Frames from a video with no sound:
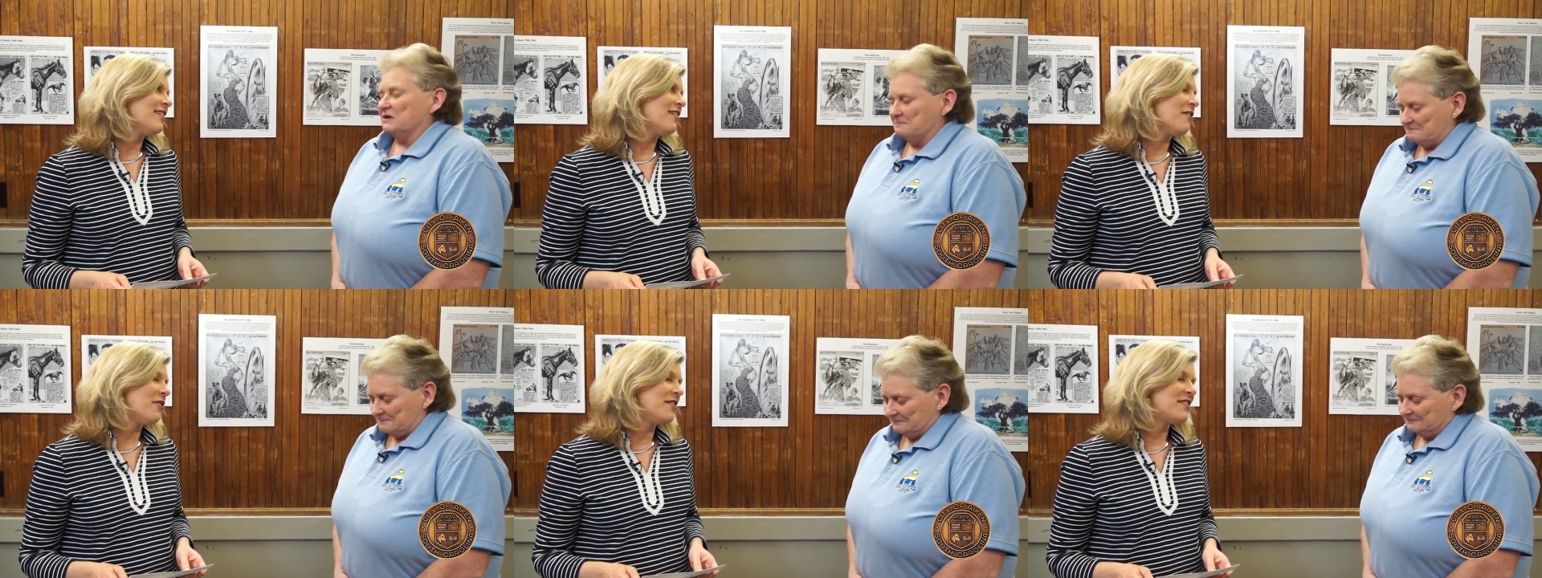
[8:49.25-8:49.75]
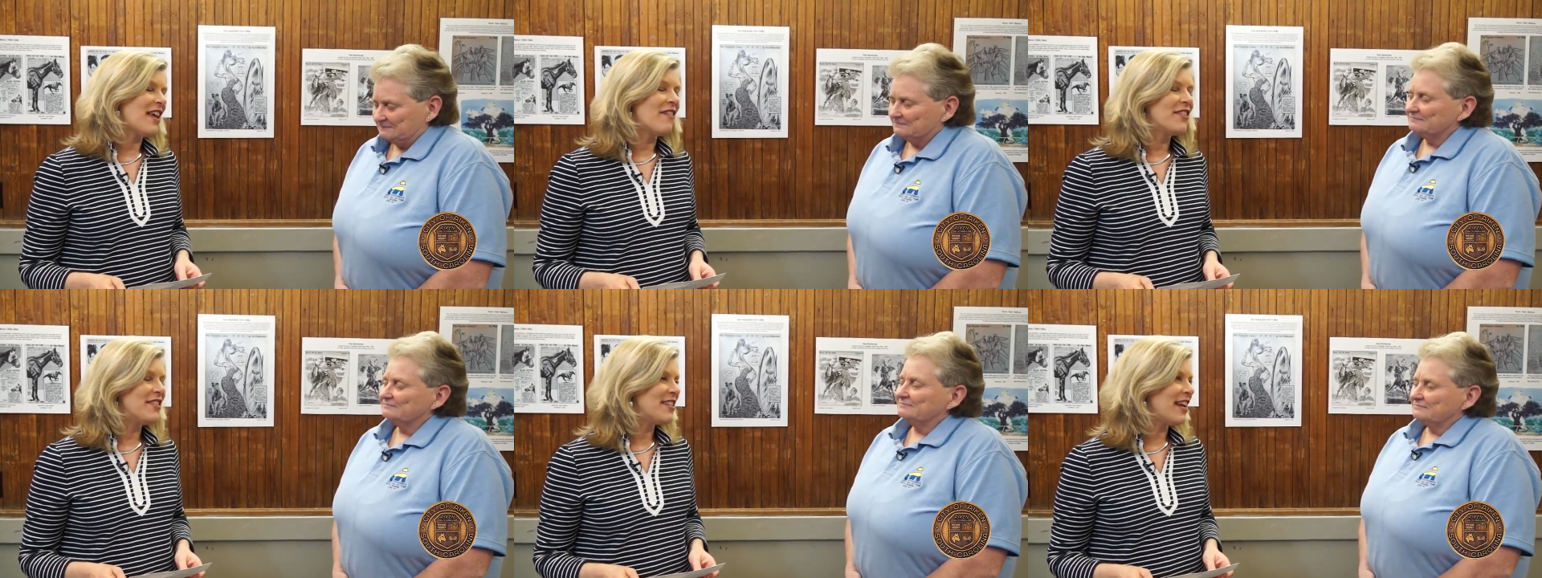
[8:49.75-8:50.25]
Speaker 1: on the
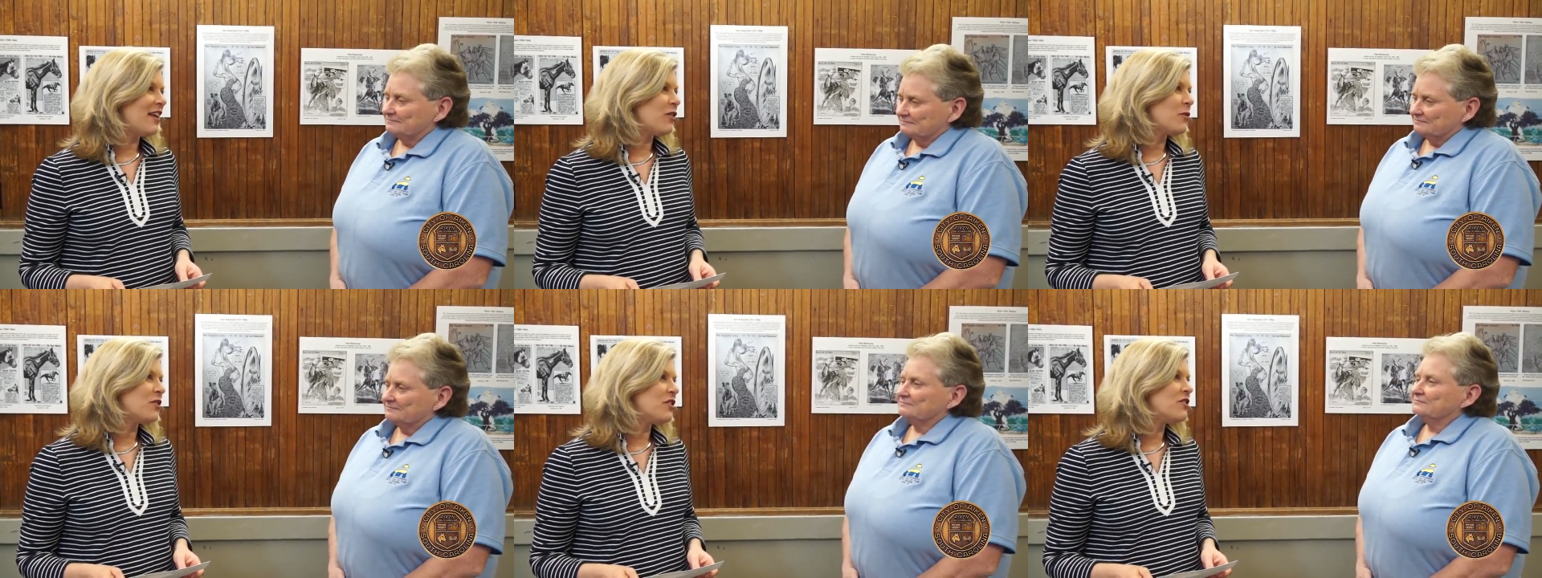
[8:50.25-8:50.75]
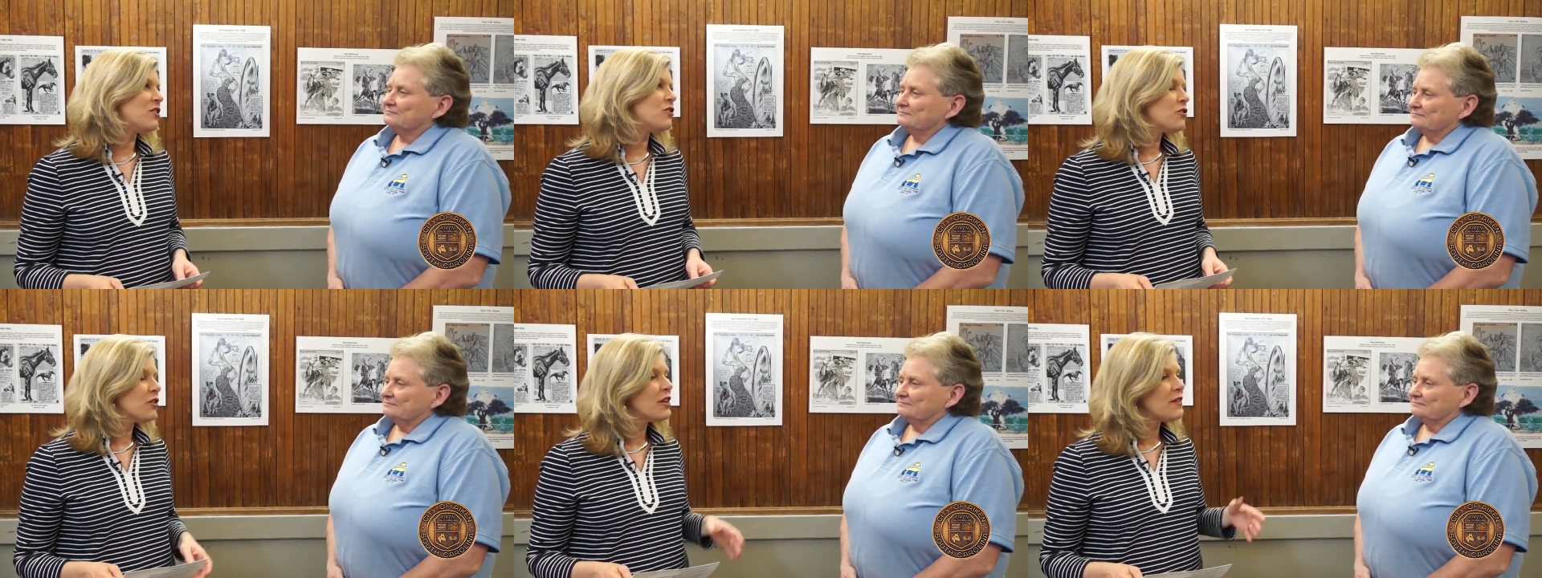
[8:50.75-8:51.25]
17th, which is a
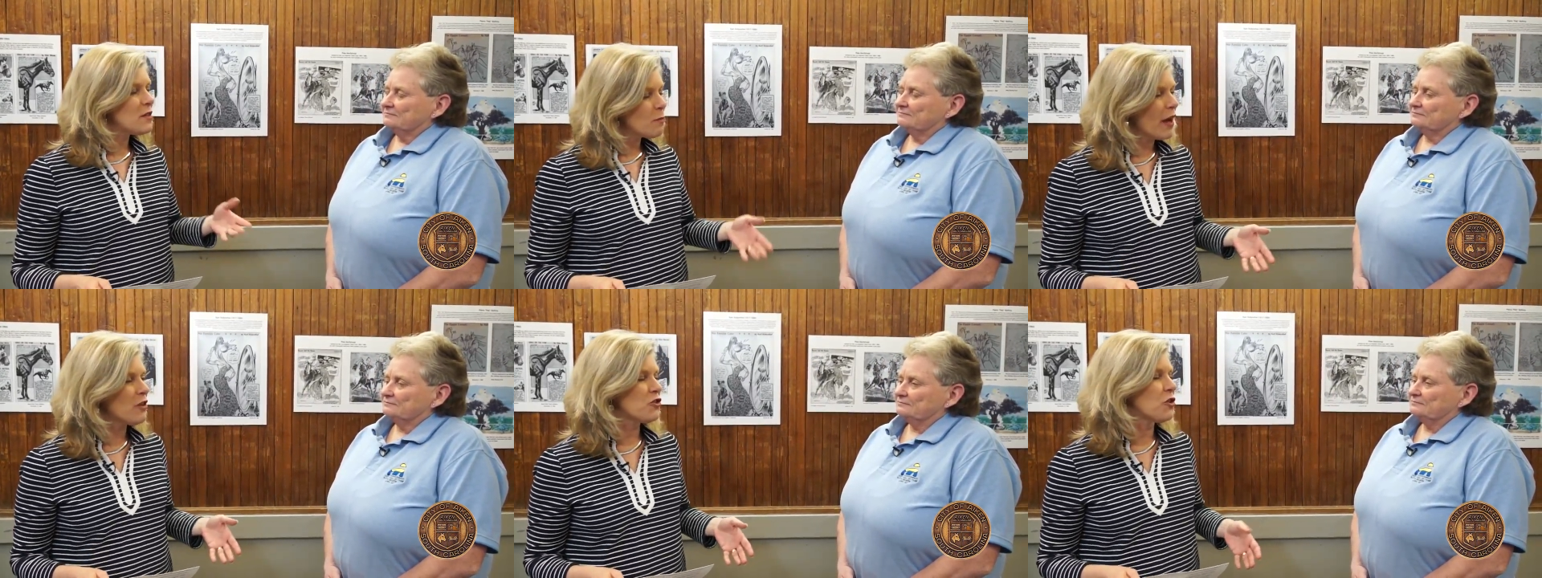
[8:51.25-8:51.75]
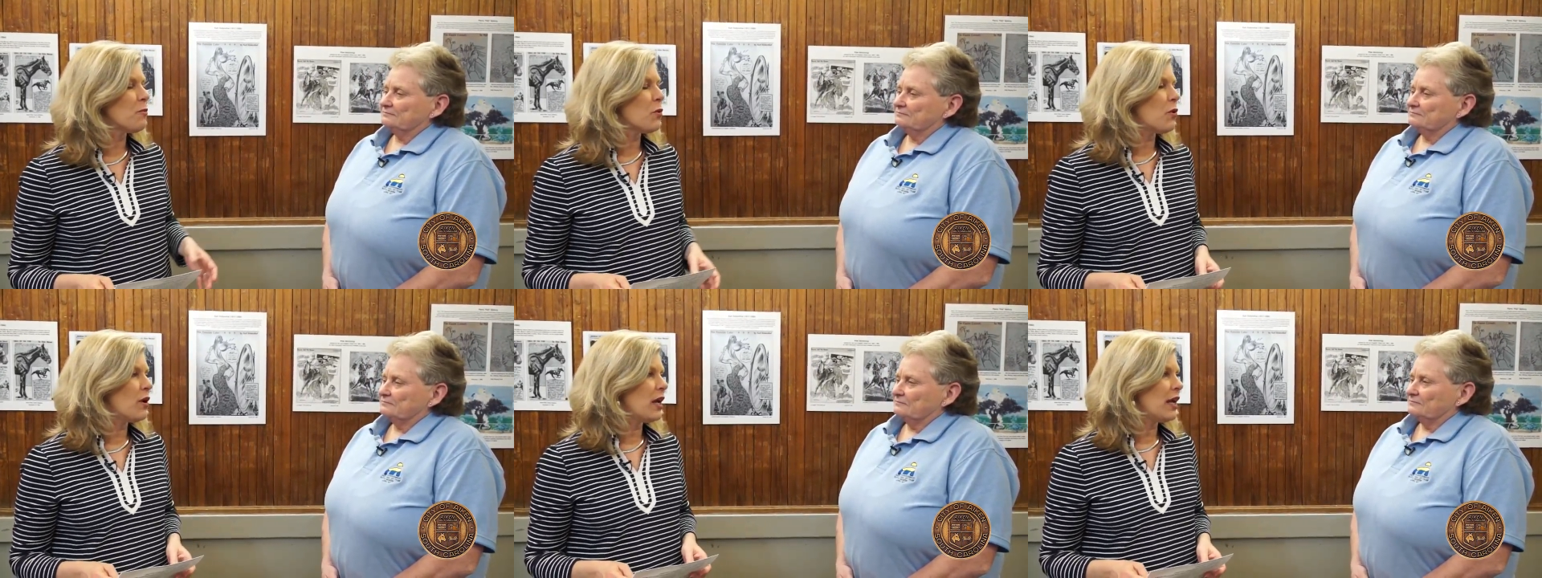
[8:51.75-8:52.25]
truly special
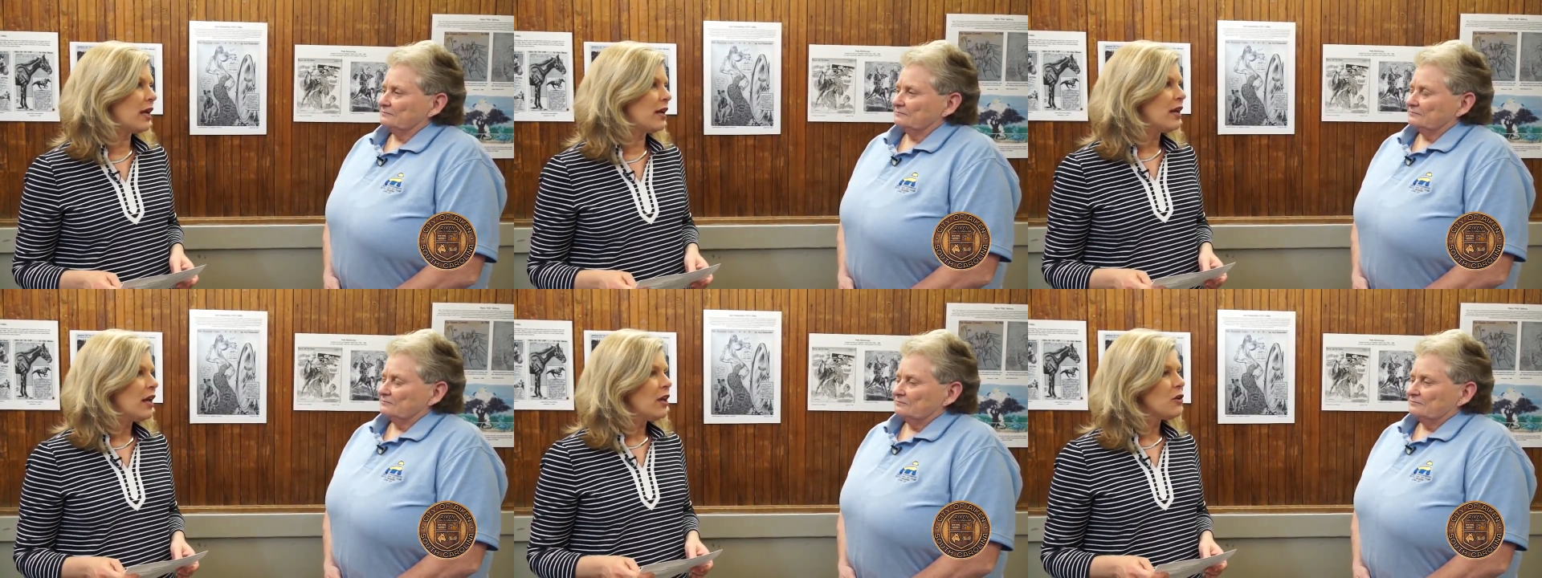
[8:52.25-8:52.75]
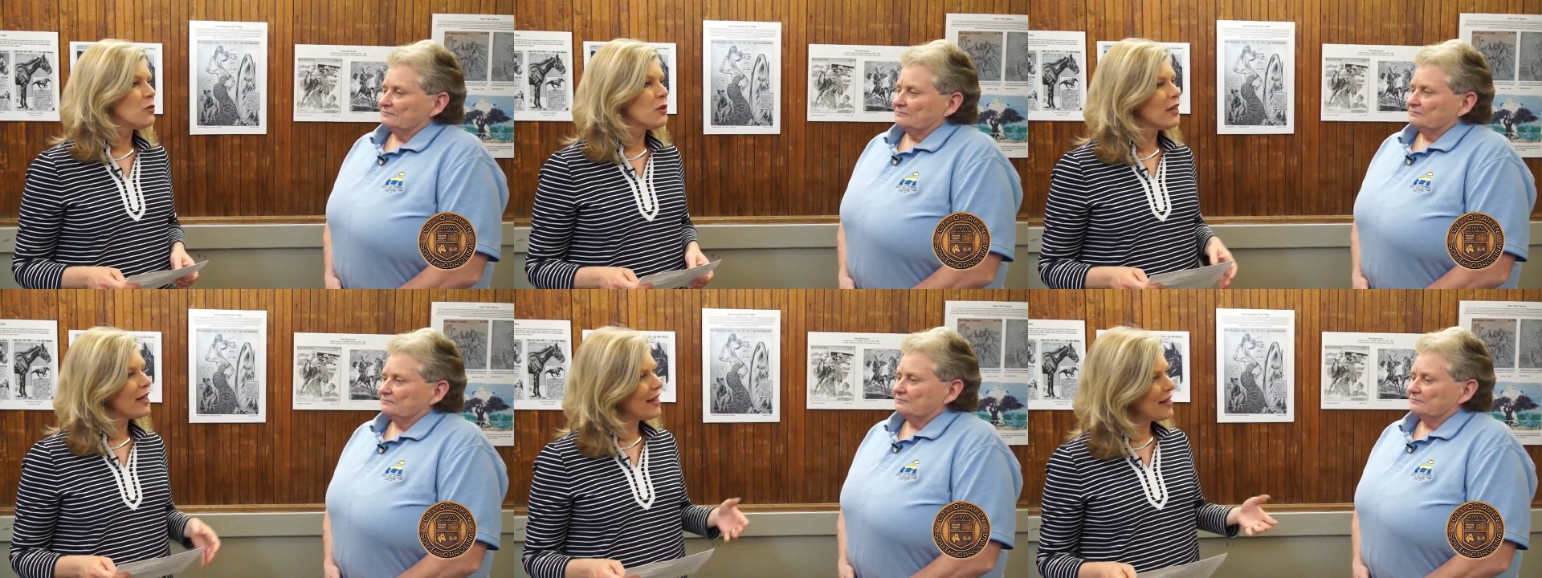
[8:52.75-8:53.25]
morning, and you
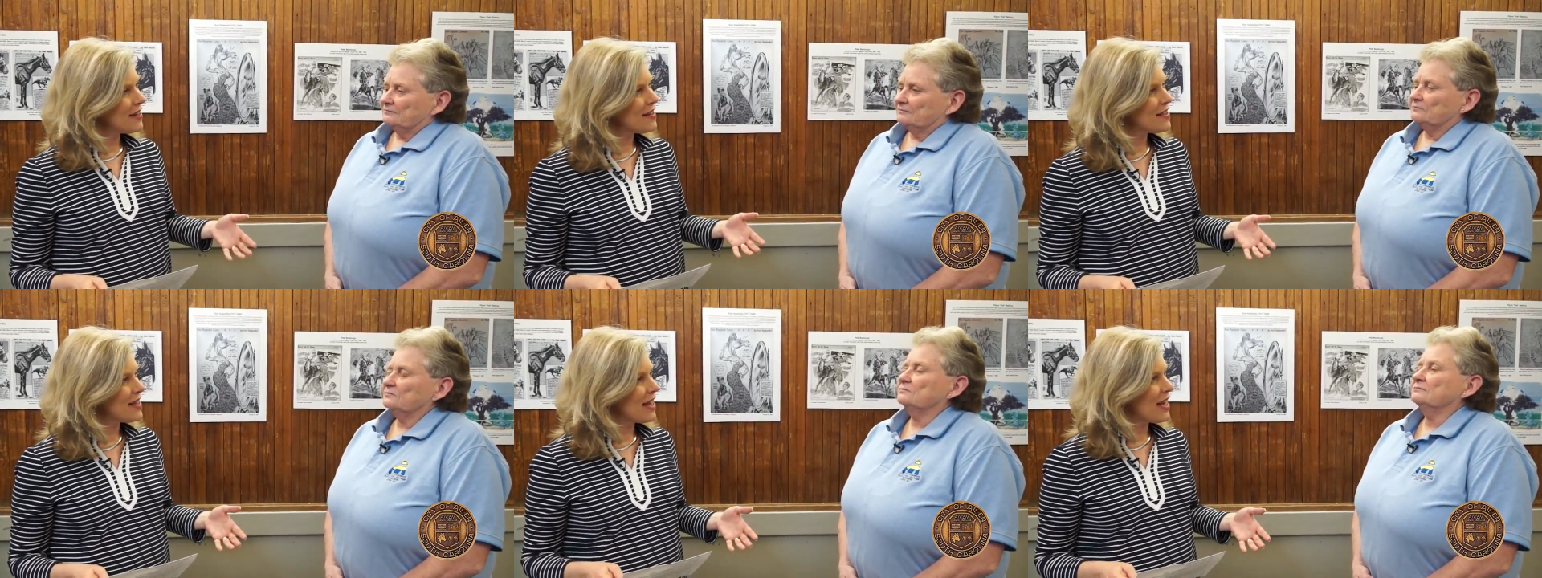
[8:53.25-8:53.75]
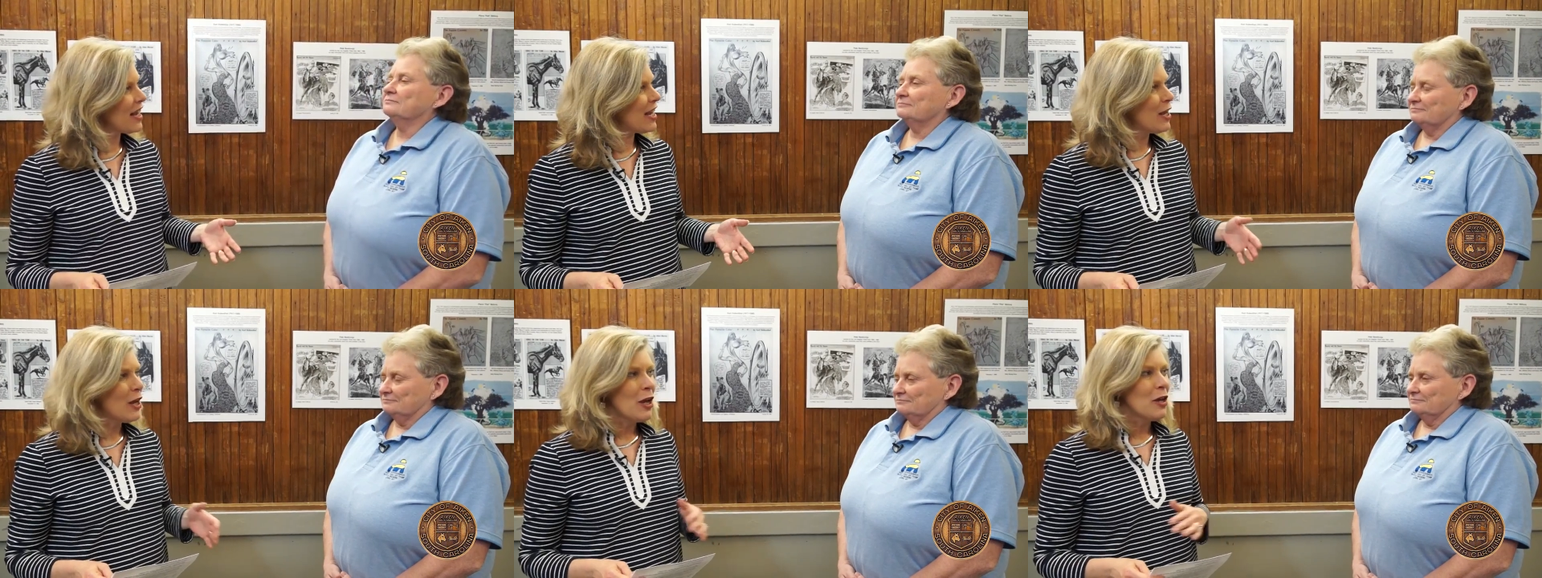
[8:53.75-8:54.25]
really get to see